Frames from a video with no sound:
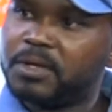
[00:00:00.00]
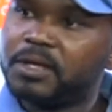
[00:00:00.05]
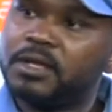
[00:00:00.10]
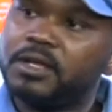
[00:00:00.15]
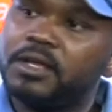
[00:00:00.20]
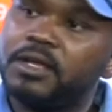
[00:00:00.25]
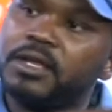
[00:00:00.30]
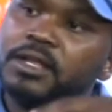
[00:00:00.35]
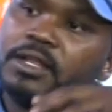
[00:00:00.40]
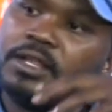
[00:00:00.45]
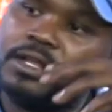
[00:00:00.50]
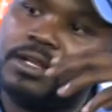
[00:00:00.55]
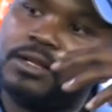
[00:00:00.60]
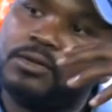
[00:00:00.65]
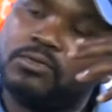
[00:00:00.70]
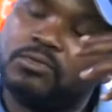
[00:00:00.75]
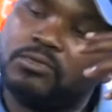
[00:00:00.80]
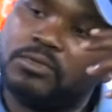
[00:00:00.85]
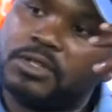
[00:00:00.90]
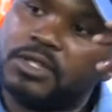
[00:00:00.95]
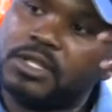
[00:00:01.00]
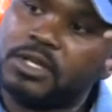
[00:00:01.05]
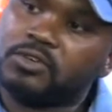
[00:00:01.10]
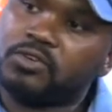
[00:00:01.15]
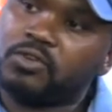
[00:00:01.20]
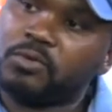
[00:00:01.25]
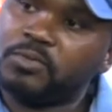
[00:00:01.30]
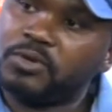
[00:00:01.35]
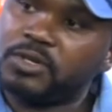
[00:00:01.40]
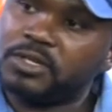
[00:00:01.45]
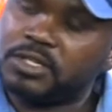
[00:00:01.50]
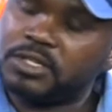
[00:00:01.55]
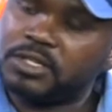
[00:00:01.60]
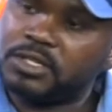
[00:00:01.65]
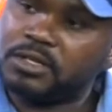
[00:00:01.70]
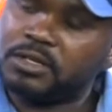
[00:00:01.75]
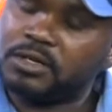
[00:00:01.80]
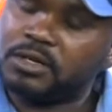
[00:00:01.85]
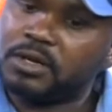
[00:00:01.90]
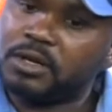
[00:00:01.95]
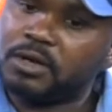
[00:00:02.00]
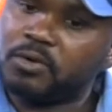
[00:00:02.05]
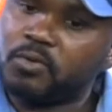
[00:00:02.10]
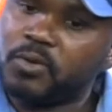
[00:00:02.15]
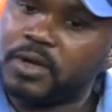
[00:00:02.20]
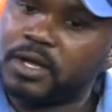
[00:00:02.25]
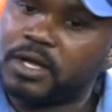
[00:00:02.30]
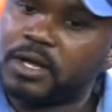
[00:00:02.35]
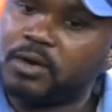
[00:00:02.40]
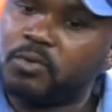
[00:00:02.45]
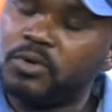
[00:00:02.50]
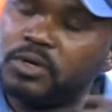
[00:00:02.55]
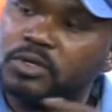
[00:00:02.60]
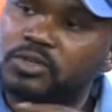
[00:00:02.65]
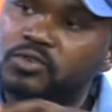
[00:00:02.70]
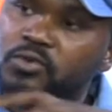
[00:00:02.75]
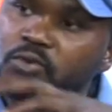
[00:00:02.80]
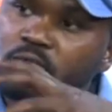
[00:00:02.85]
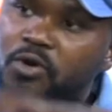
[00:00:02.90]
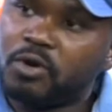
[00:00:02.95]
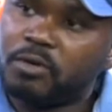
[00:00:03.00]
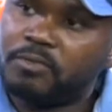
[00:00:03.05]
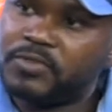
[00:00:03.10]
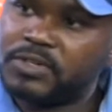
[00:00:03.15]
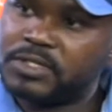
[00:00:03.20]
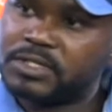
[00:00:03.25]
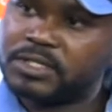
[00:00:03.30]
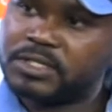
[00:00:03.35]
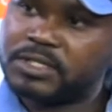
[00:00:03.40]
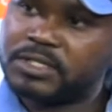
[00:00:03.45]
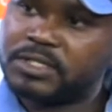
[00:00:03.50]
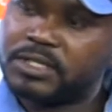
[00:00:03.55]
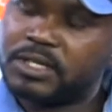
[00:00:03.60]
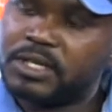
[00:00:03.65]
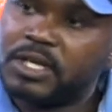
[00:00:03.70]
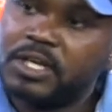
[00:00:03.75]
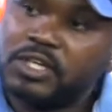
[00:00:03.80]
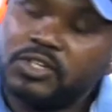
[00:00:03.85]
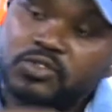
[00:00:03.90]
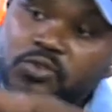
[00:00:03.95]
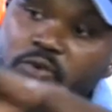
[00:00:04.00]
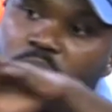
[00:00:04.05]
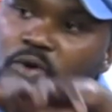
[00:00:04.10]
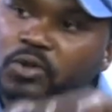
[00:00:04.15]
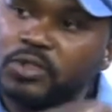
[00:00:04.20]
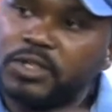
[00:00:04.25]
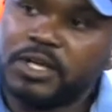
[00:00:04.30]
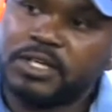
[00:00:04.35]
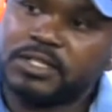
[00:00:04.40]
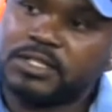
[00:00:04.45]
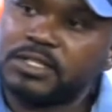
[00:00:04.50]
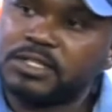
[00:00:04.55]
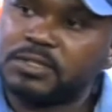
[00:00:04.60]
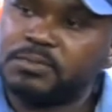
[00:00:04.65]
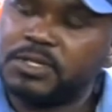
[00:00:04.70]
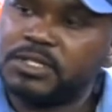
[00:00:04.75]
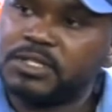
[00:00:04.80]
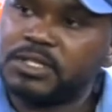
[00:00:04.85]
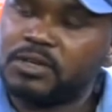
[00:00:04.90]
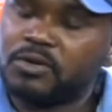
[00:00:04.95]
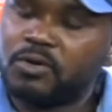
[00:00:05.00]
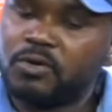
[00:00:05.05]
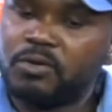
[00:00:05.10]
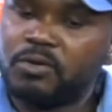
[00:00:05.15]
and then the community worker will do home visit, do all the assessments at home,